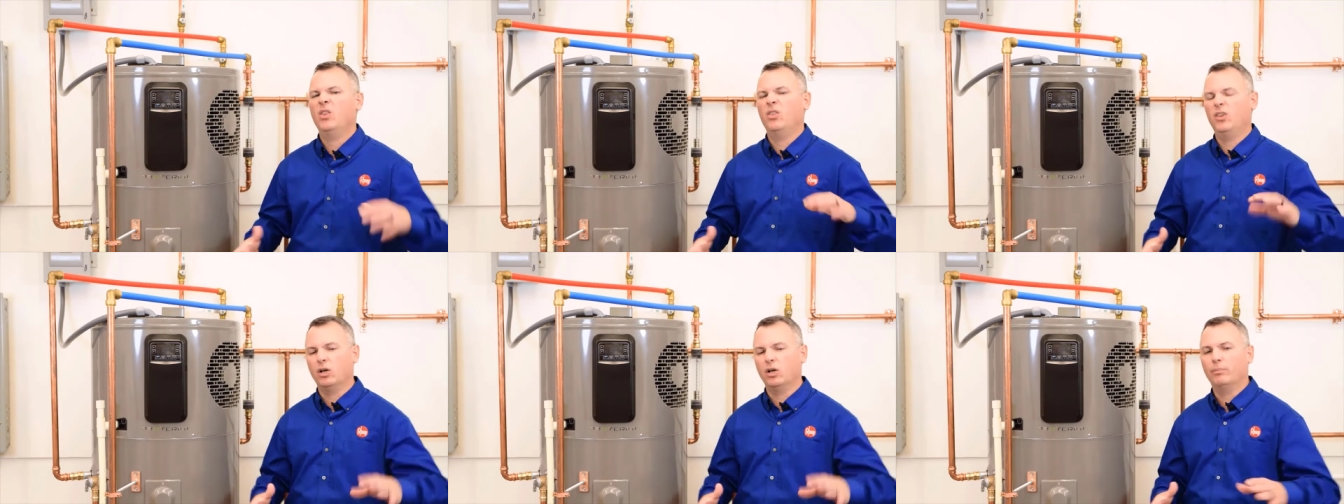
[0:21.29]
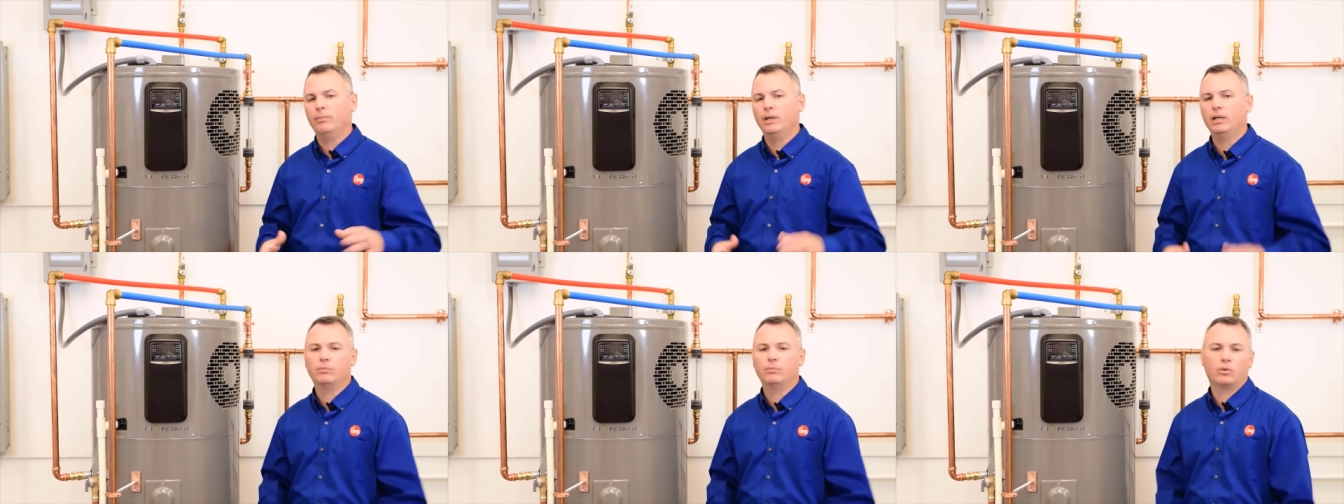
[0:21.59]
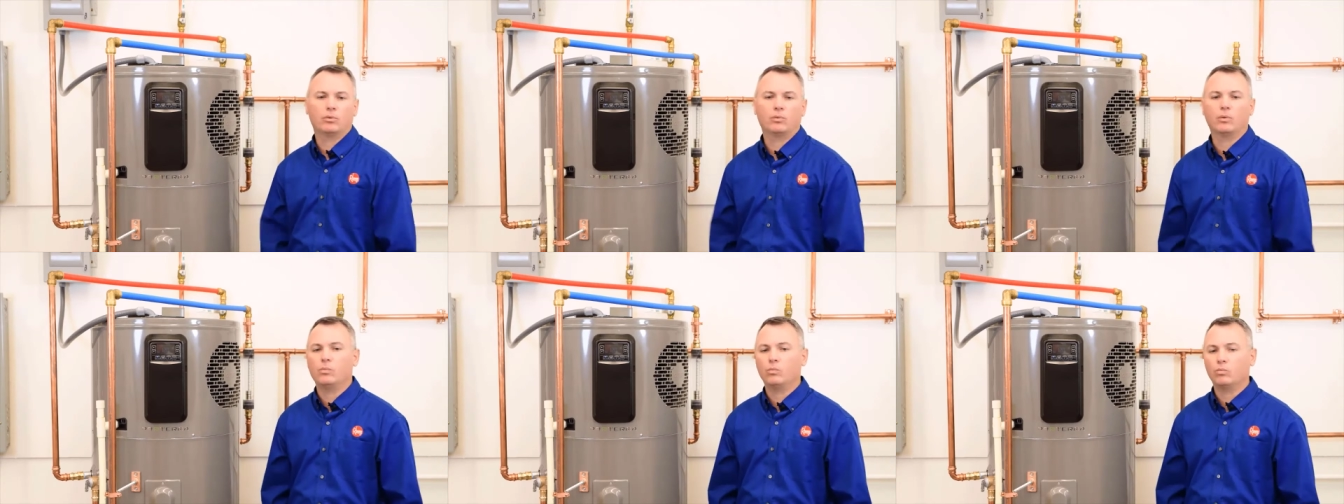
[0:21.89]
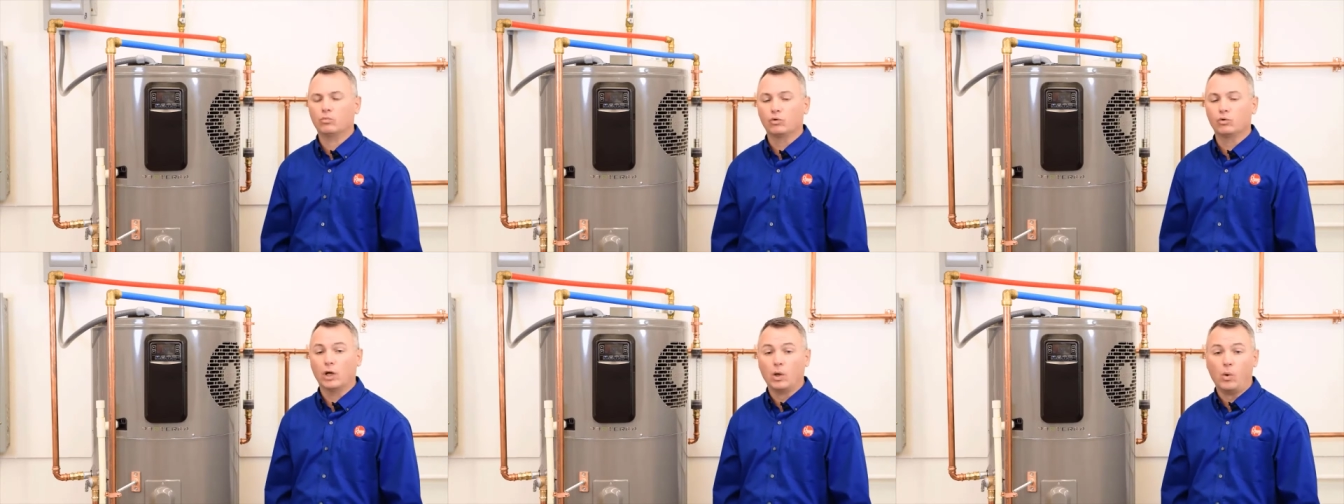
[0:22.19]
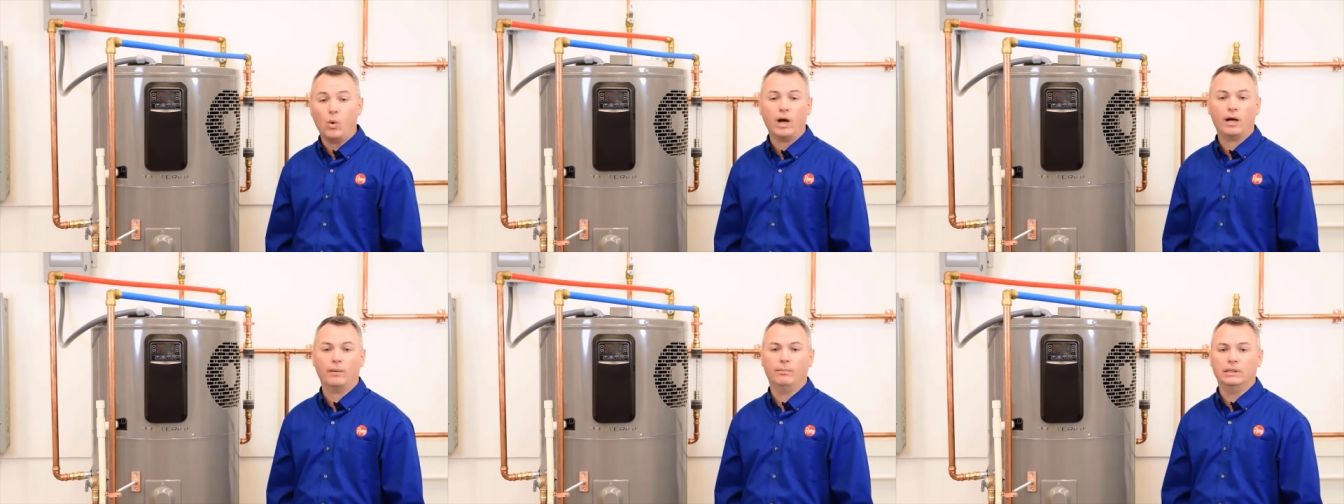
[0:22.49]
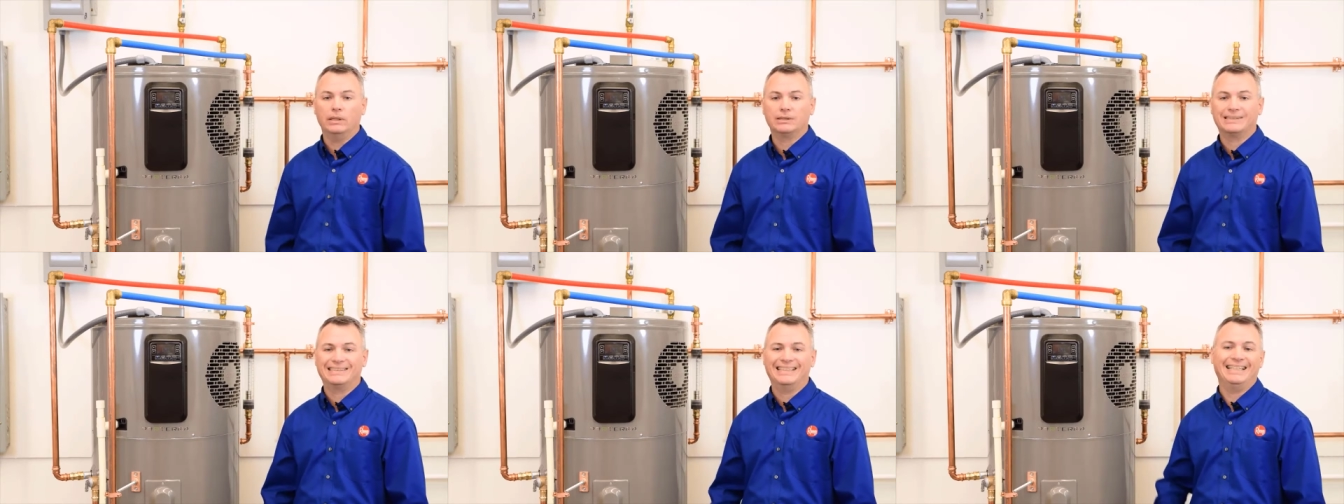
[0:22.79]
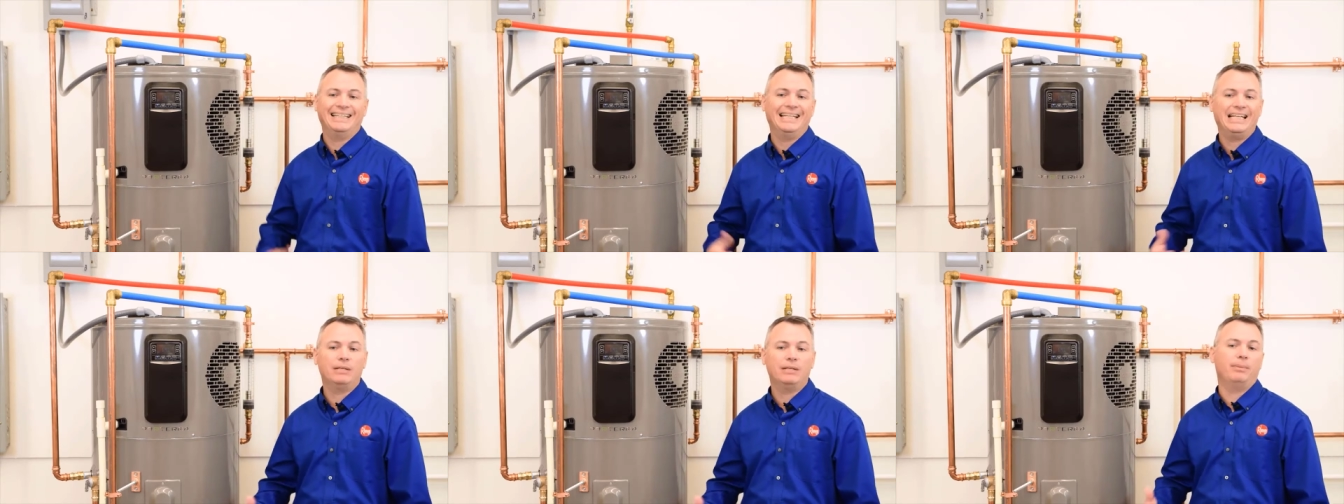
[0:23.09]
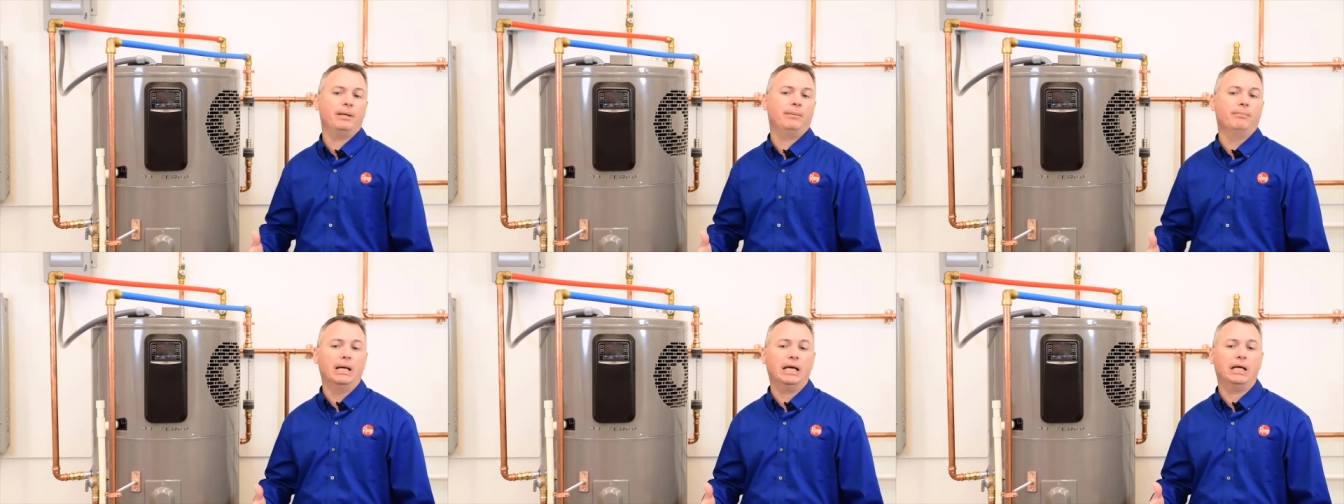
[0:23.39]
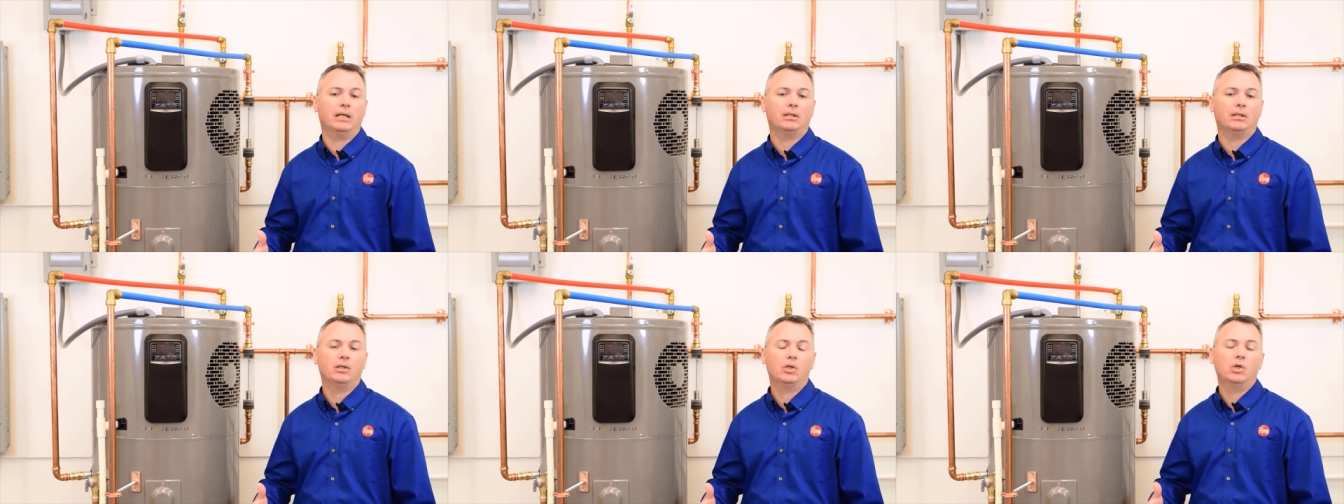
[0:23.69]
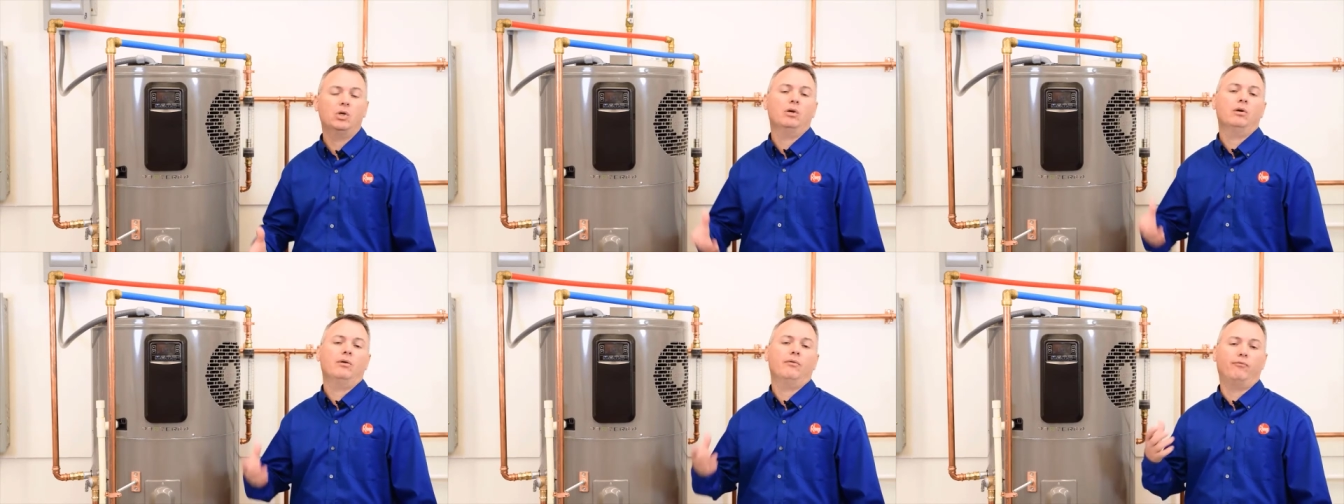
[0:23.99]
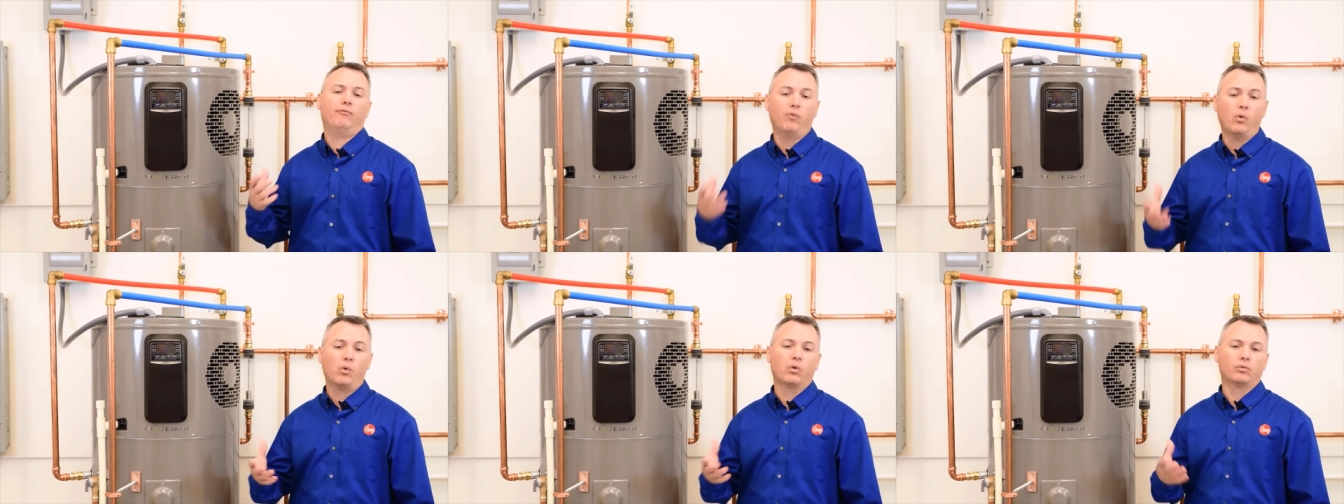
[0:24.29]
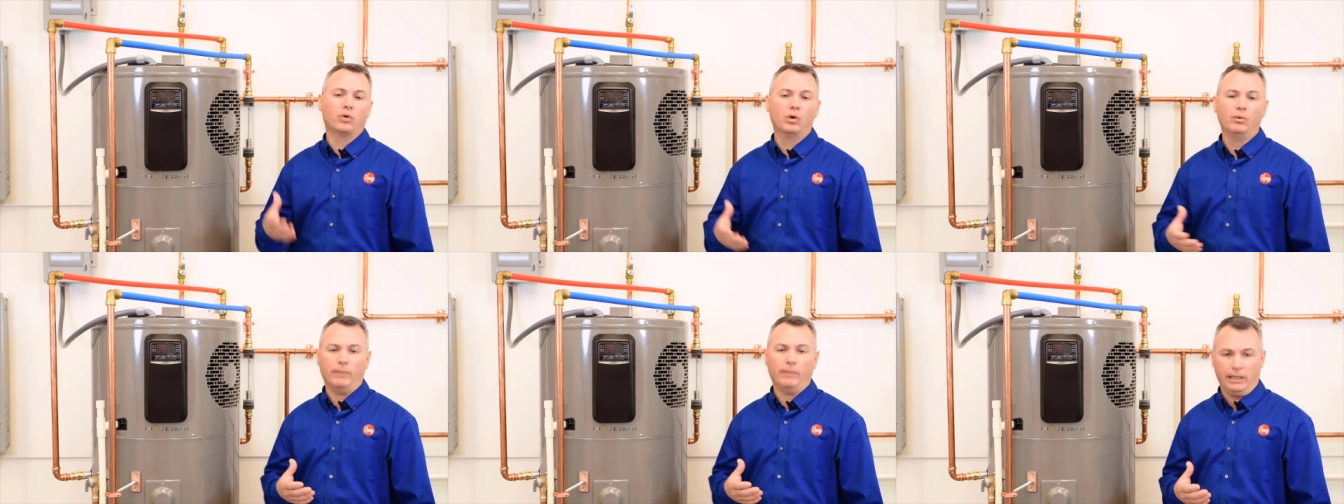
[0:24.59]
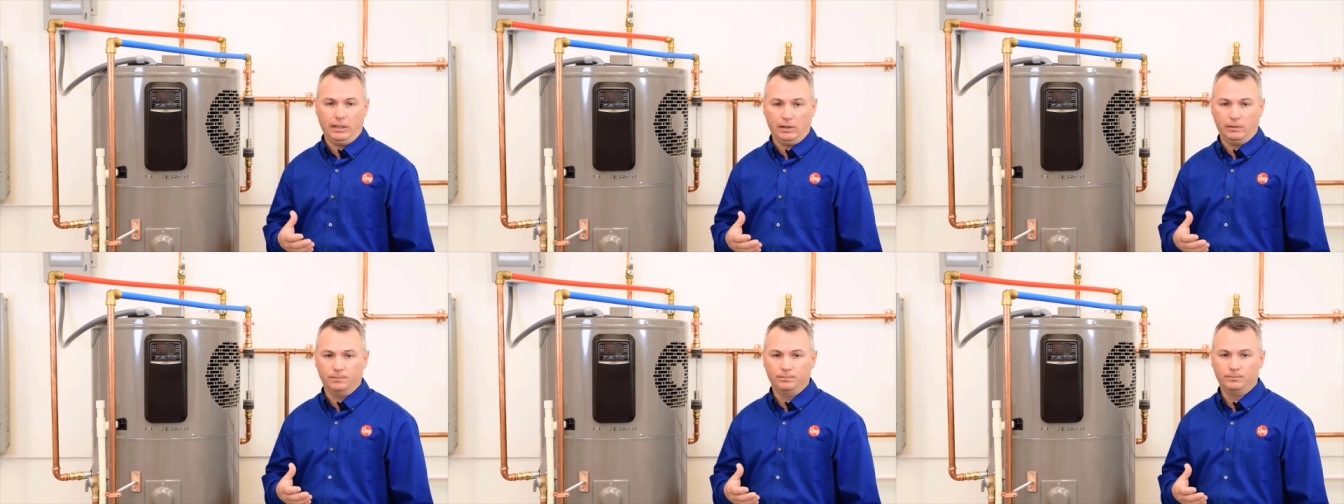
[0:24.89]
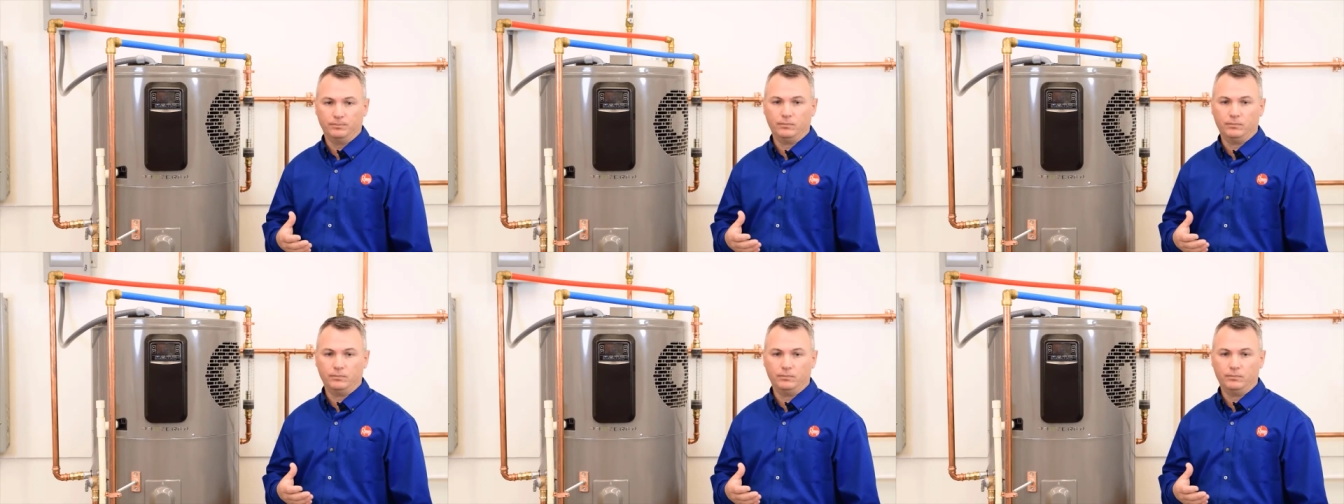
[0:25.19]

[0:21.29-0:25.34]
there are minimum requirements that need to be met for room air.